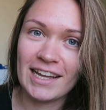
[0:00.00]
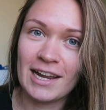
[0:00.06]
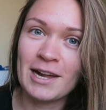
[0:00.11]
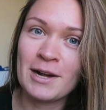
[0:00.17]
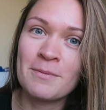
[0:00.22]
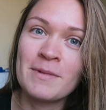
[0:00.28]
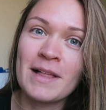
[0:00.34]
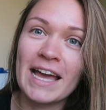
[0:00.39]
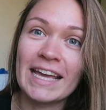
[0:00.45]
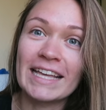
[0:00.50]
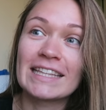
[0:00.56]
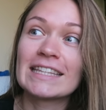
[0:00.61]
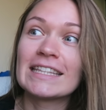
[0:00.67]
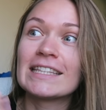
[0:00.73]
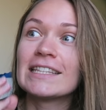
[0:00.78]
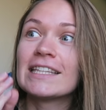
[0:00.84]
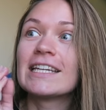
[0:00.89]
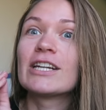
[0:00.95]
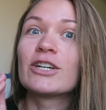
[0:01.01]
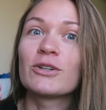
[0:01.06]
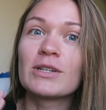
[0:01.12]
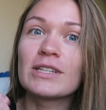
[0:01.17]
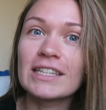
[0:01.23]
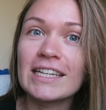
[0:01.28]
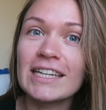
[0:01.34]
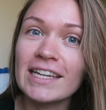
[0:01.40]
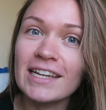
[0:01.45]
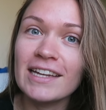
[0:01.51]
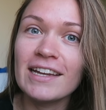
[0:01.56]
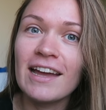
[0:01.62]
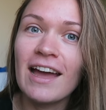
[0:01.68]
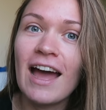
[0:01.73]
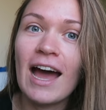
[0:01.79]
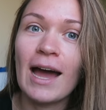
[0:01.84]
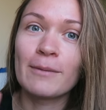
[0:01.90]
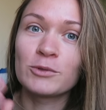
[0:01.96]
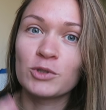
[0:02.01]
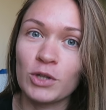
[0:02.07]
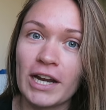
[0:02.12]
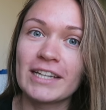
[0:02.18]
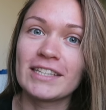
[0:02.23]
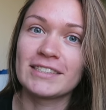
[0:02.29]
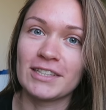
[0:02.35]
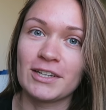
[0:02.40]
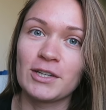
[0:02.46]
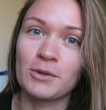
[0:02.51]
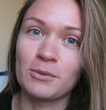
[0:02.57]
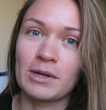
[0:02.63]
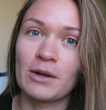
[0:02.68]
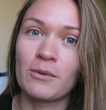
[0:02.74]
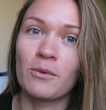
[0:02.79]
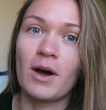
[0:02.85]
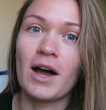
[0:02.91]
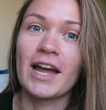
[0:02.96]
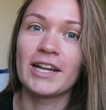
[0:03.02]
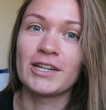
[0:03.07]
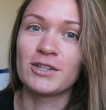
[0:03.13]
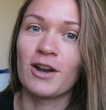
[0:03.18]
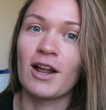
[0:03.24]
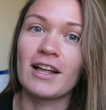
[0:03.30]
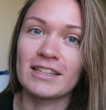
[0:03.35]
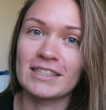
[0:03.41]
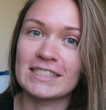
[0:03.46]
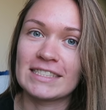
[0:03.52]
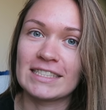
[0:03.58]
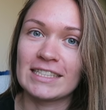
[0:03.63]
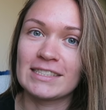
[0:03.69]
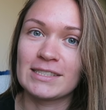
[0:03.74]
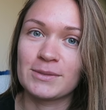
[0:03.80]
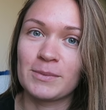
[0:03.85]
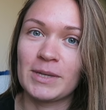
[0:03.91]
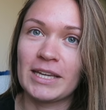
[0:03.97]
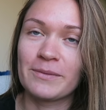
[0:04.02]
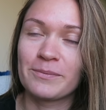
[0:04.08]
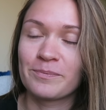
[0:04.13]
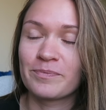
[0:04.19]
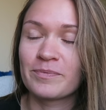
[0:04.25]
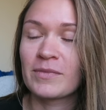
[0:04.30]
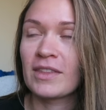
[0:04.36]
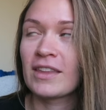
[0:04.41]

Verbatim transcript: And I'm like, literally, I'm trying to tell you what I want and you're not listening to me.